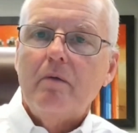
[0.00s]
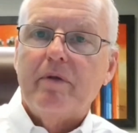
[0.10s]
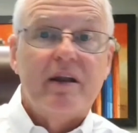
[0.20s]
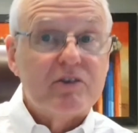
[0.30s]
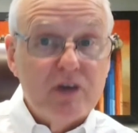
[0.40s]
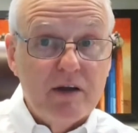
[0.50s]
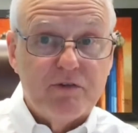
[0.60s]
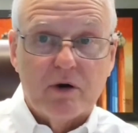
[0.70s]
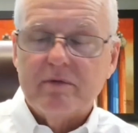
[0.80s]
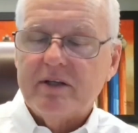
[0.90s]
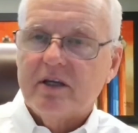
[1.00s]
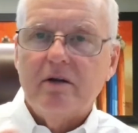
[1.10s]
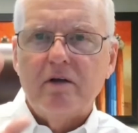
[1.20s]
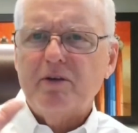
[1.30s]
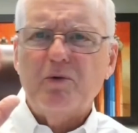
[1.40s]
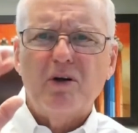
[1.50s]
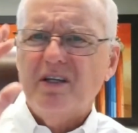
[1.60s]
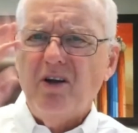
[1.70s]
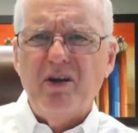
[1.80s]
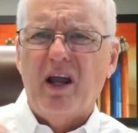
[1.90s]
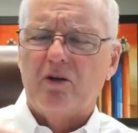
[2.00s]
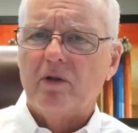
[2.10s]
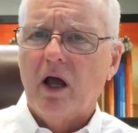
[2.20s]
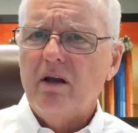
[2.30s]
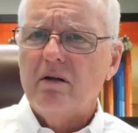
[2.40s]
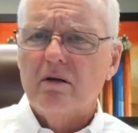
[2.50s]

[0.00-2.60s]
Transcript: But they didn't sign for it. They said, the Supreme Court said, no, you can't do that.